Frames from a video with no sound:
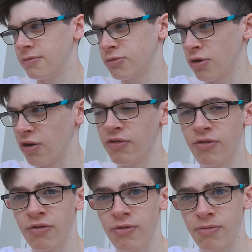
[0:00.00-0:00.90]

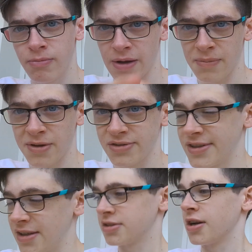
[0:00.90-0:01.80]
12 megapixel sensor.